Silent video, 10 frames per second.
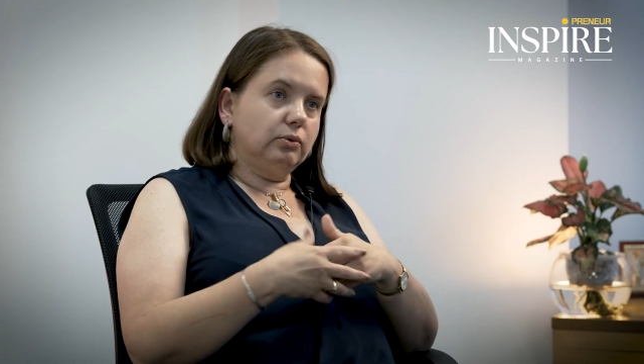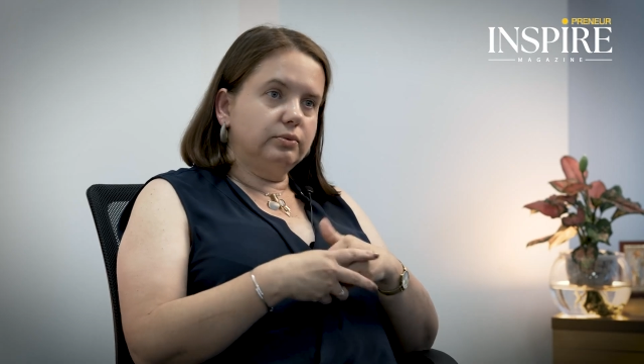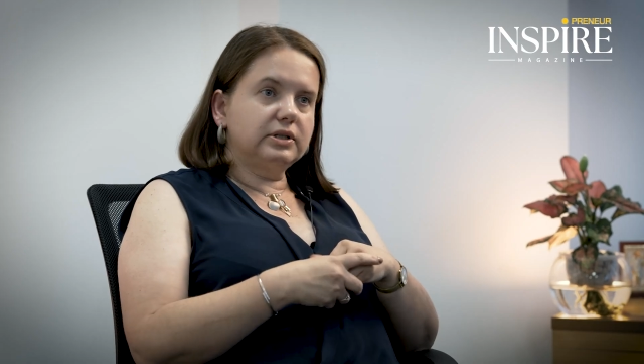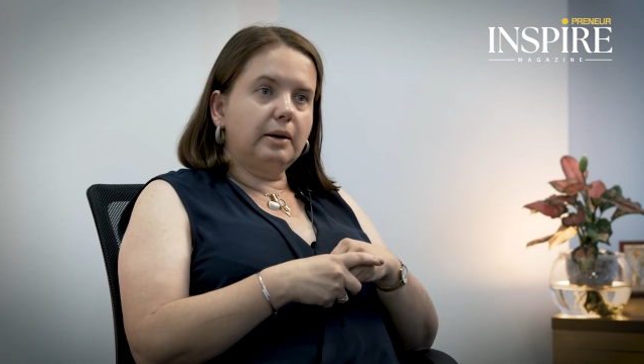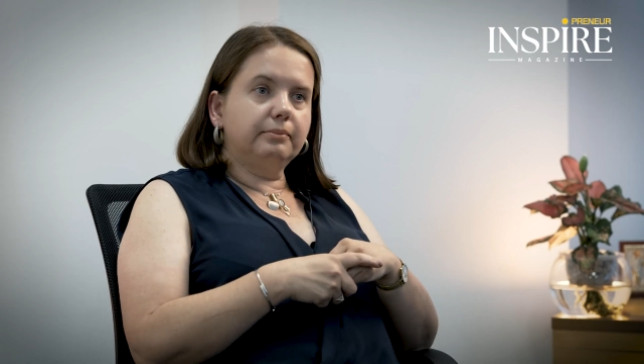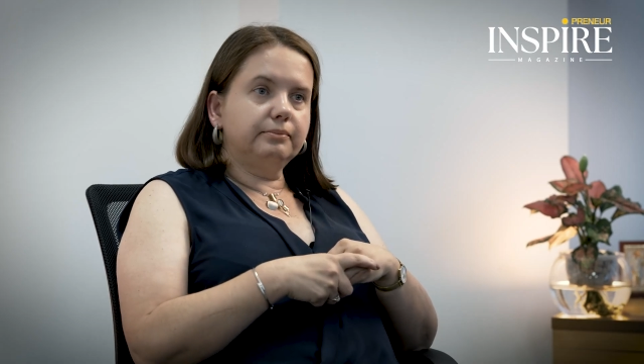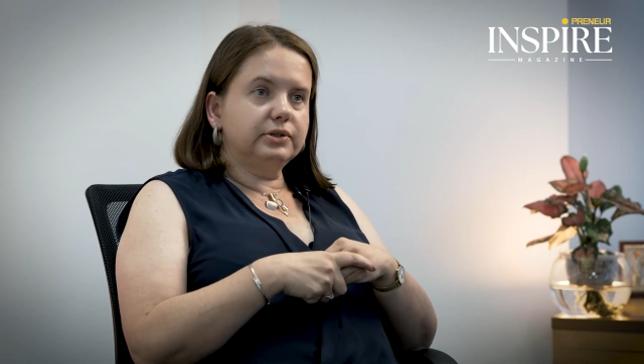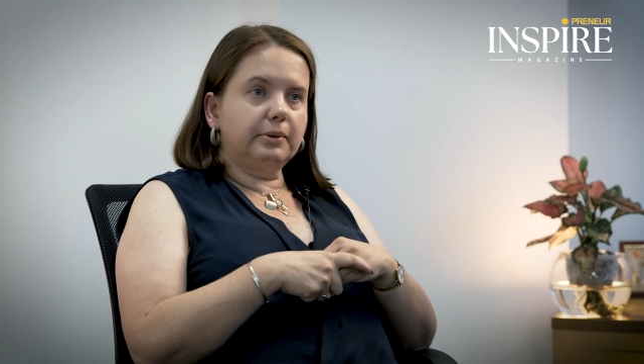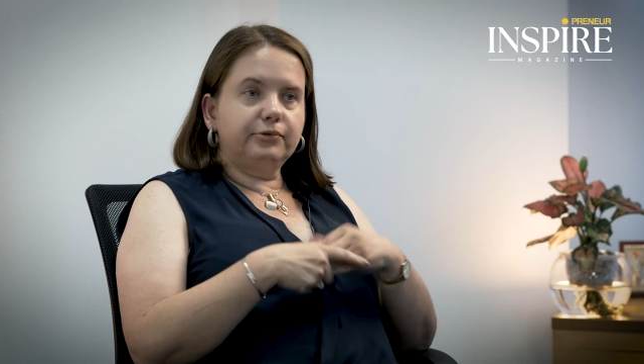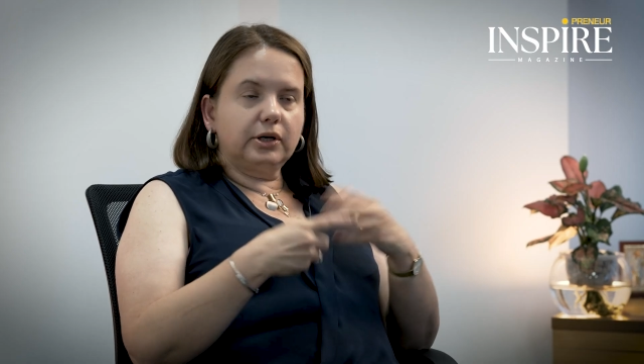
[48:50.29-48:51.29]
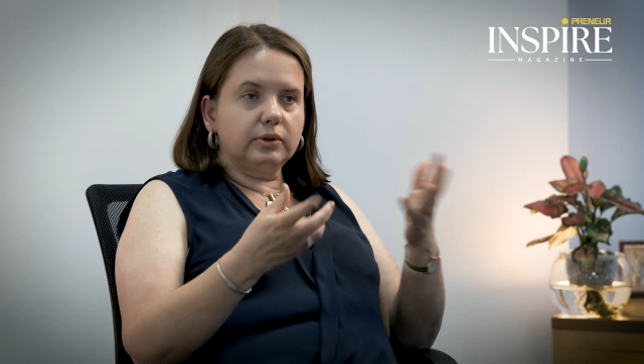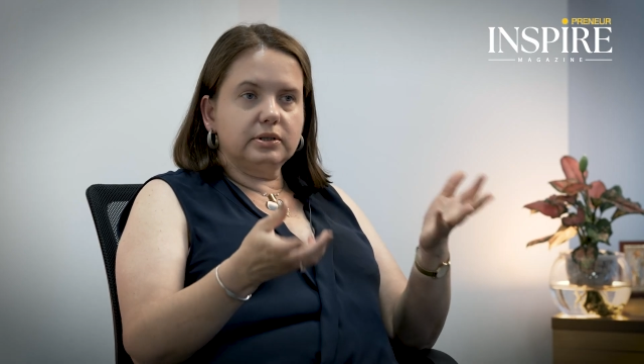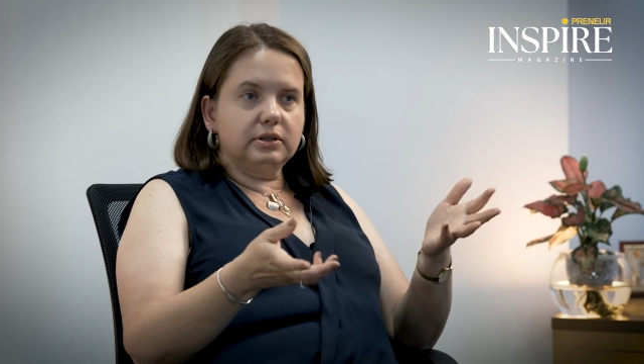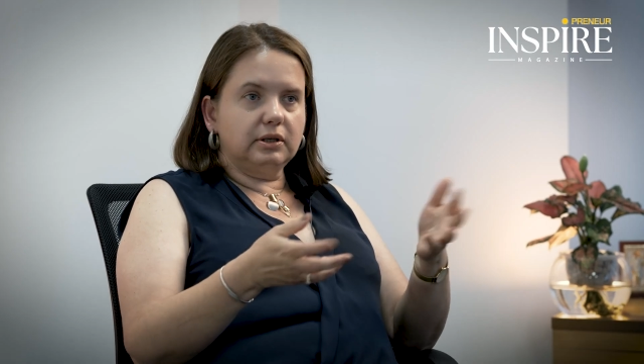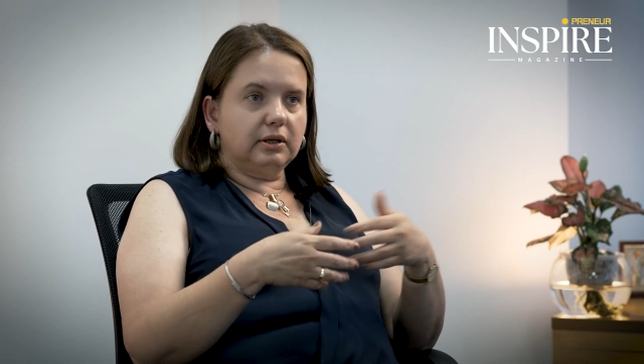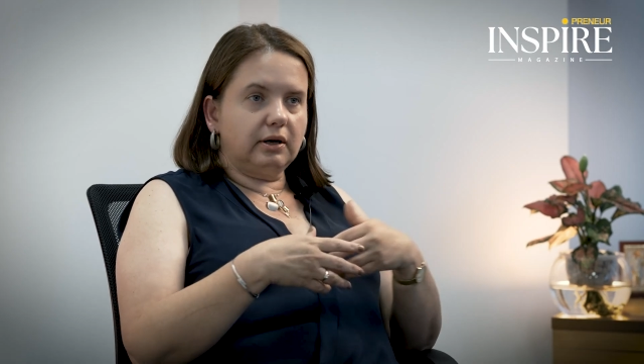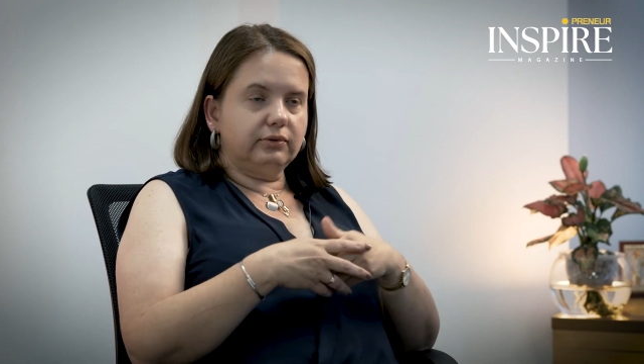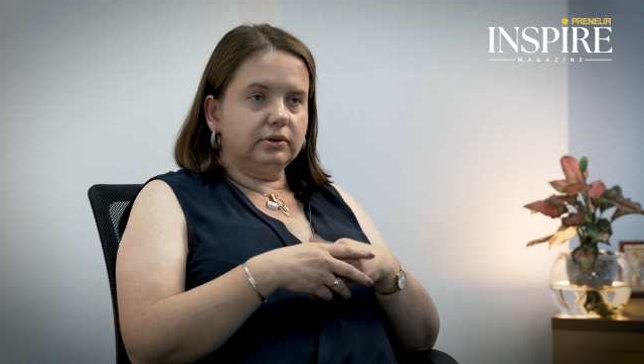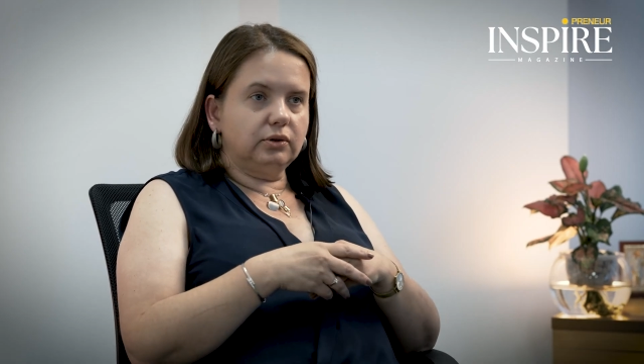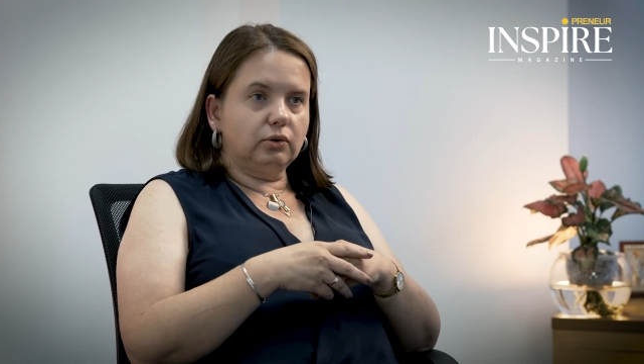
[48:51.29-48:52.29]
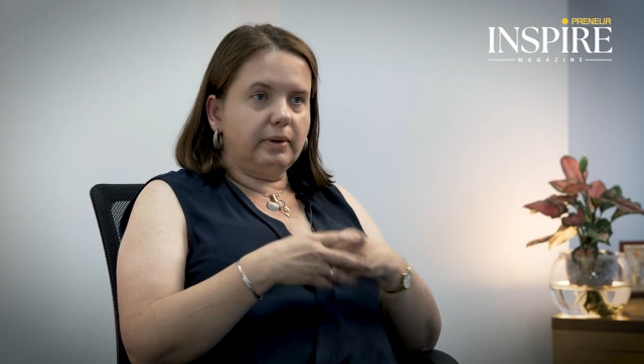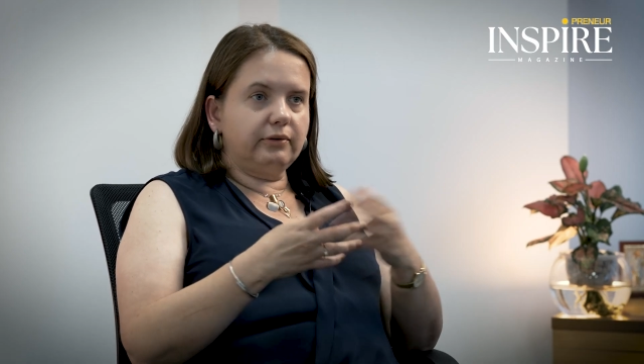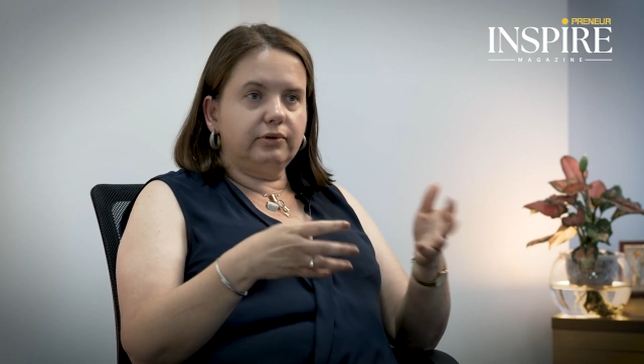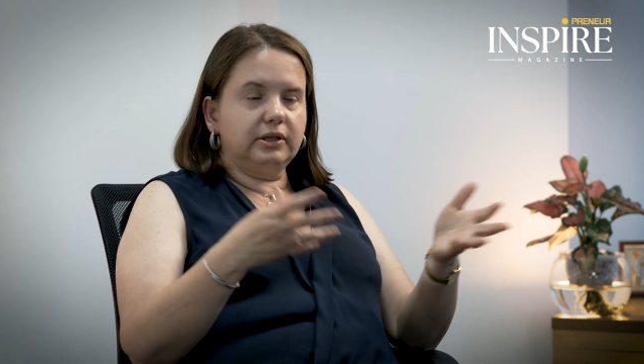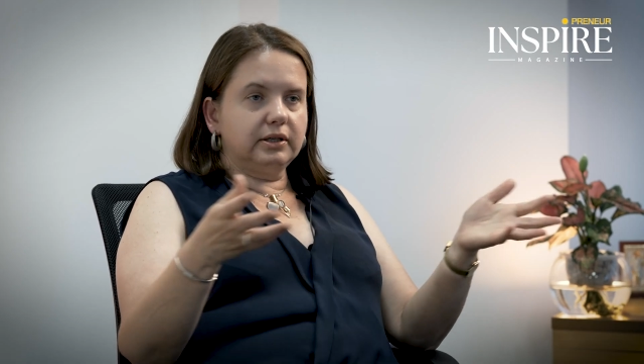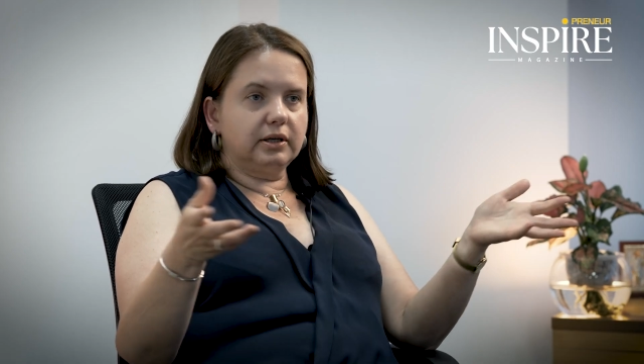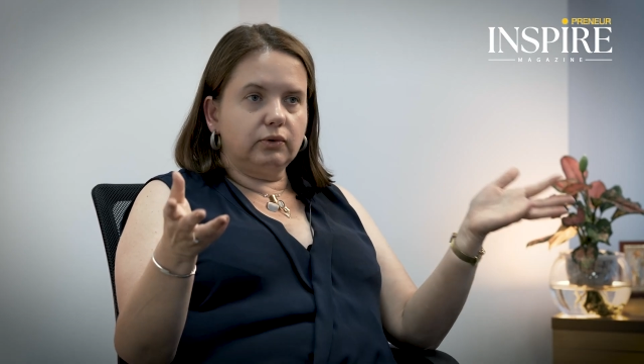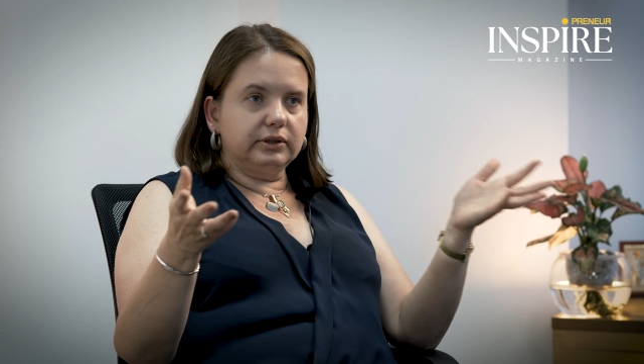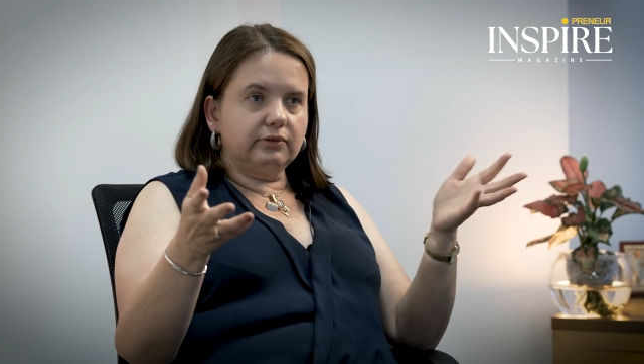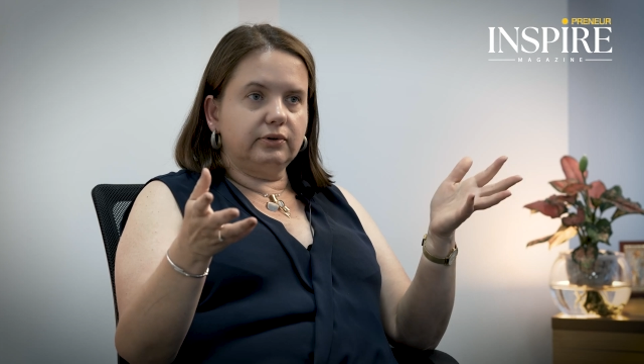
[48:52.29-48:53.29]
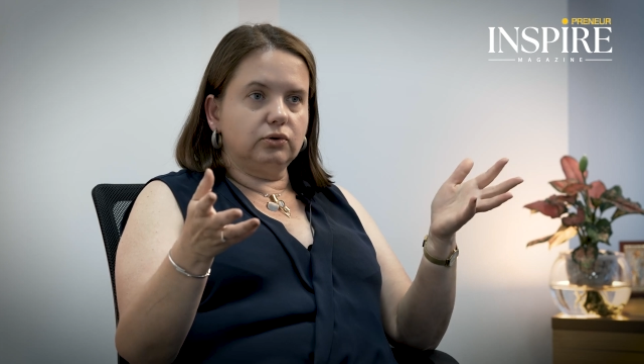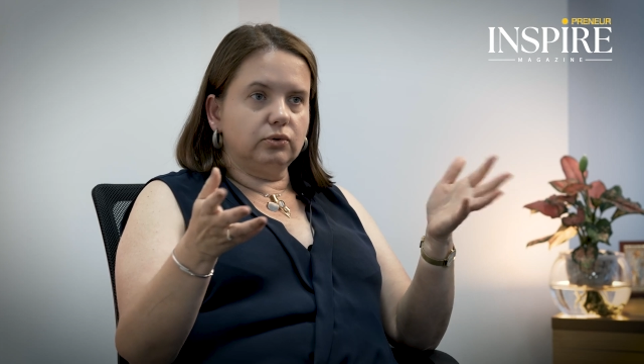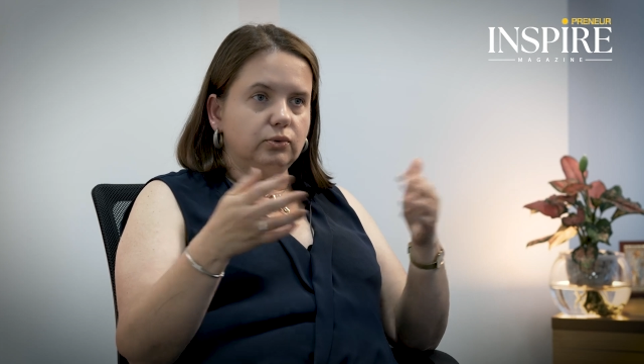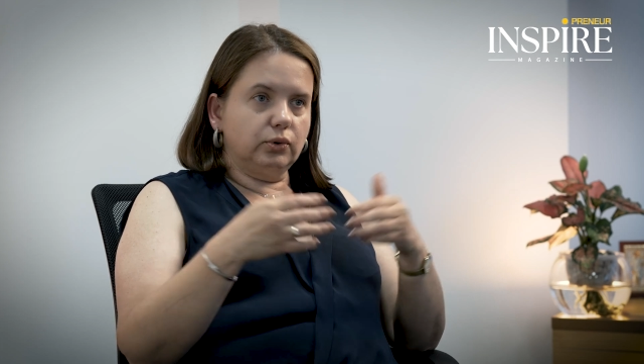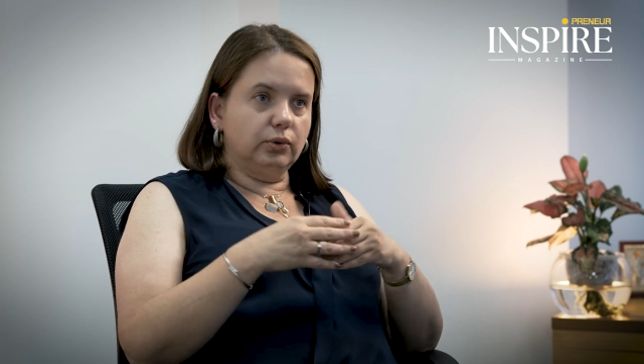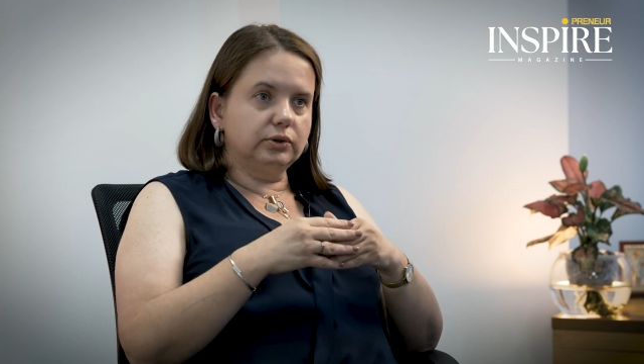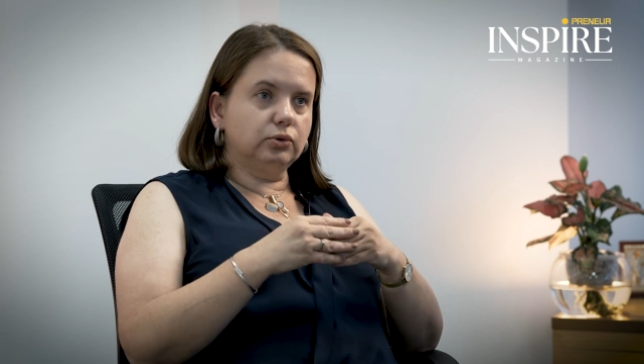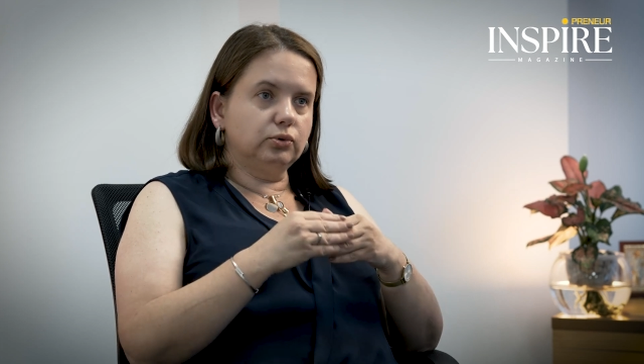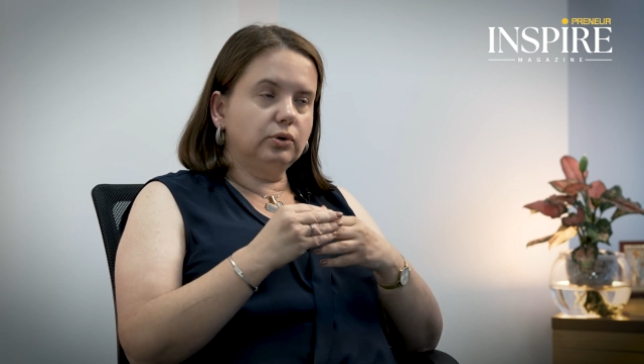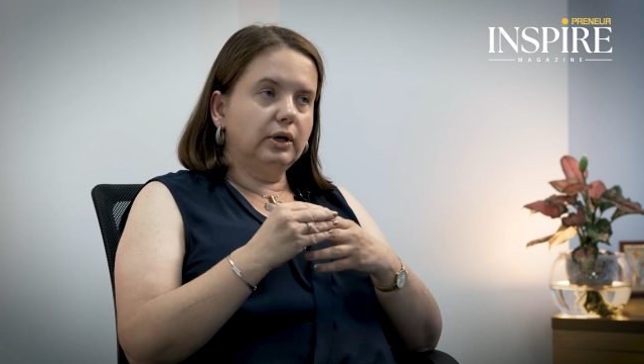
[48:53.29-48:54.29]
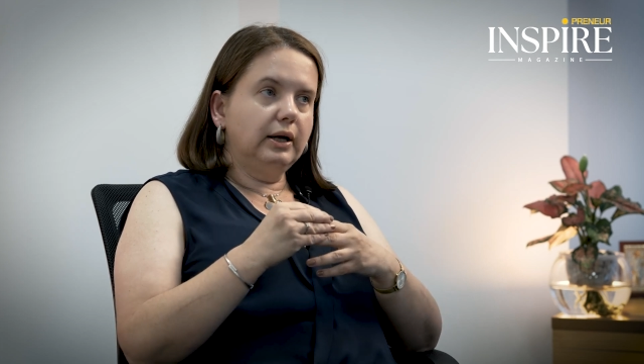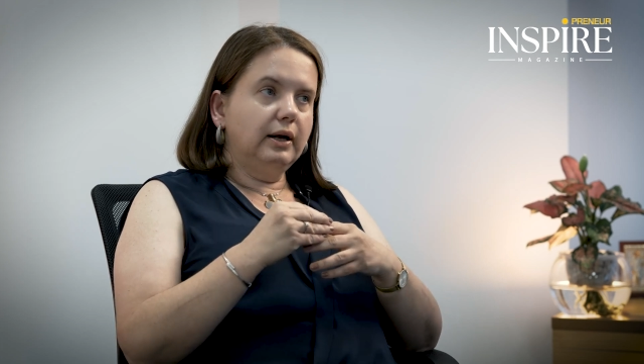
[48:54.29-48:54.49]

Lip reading: some frequency, either monthly, yearly, whatever you want to do.